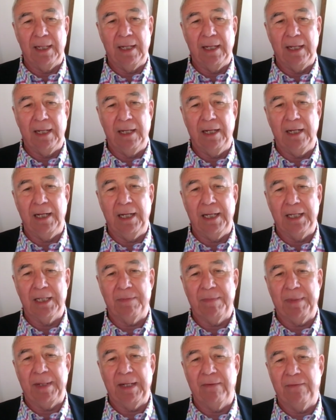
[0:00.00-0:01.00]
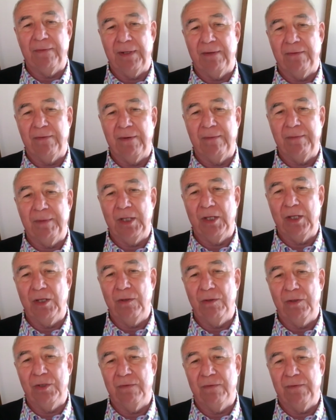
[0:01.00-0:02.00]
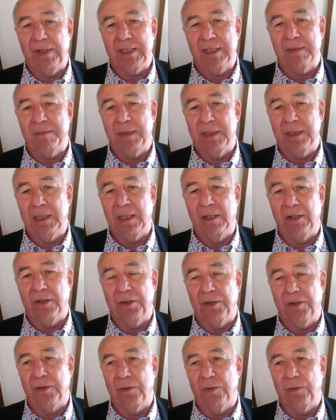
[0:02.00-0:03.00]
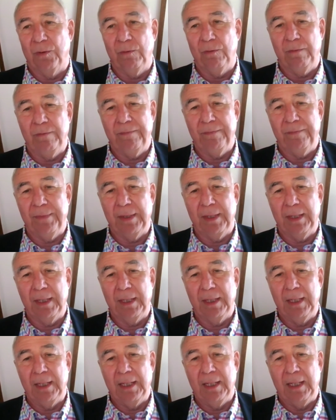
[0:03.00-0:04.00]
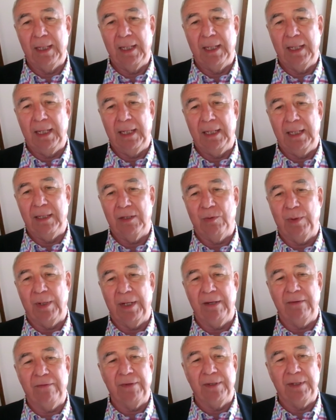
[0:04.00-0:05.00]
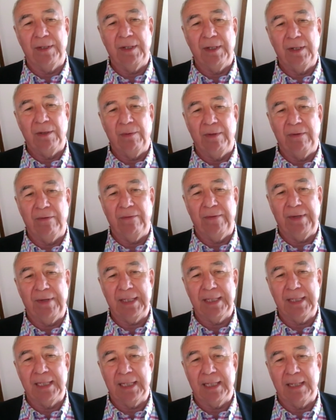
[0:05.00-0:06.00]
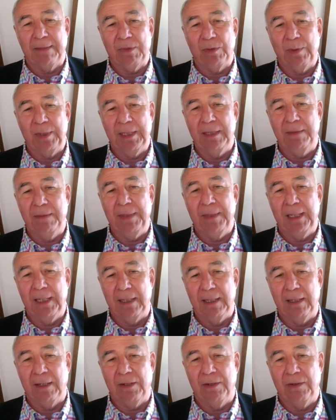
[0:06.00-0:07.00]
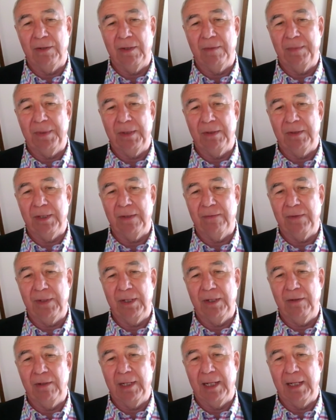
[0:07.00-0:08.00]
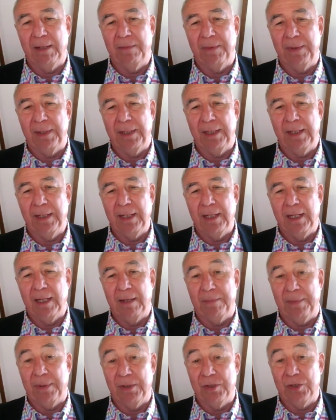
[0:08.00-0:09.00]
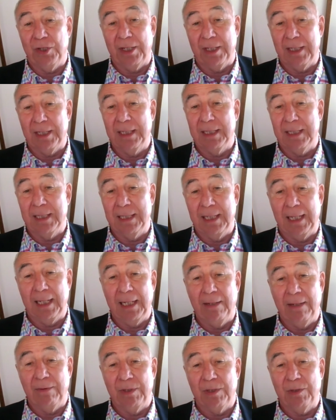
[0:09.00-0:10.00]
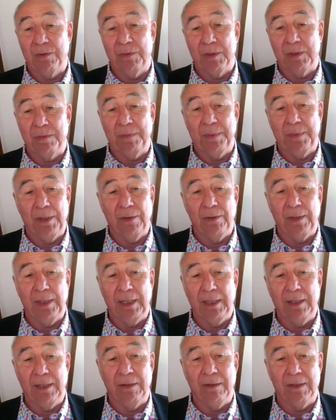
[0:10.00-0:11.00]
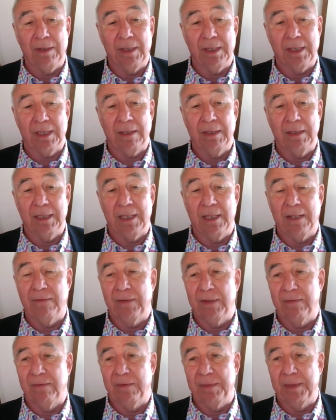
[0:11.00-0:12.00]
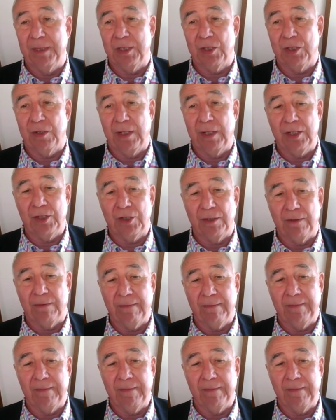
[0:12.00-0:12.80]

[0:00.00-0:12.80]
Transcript: Early has benefited from a huge investment in Loddon Hall. In Twyford, we've invested some 20 million through the building of a new library, a project, incidentally, which was purely due to this Conservative administration,